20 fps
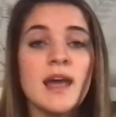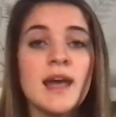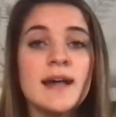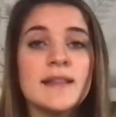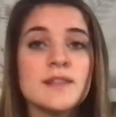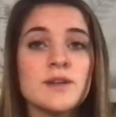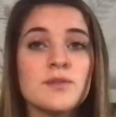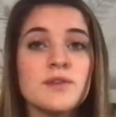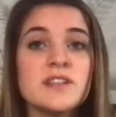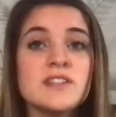
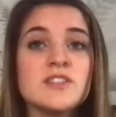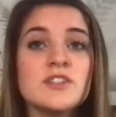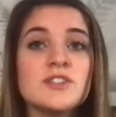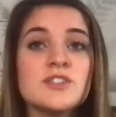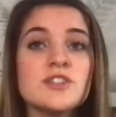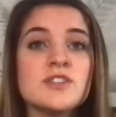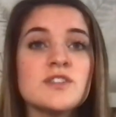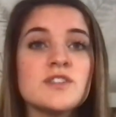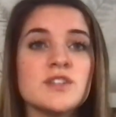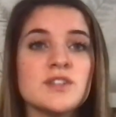The
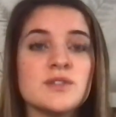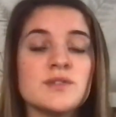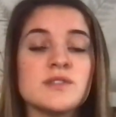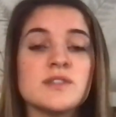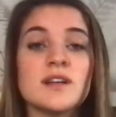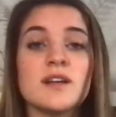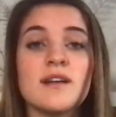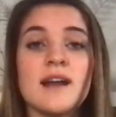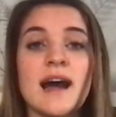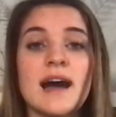researchers use
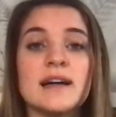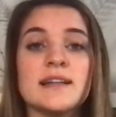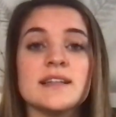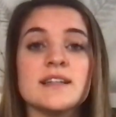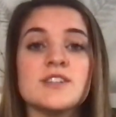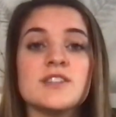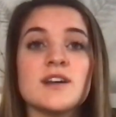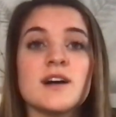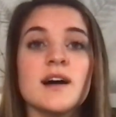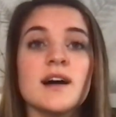their
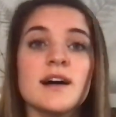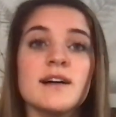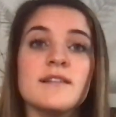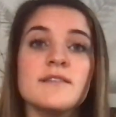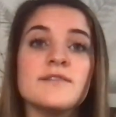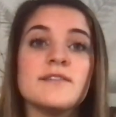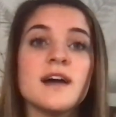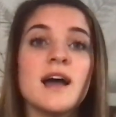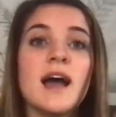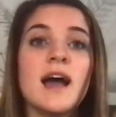knowledge
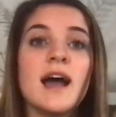of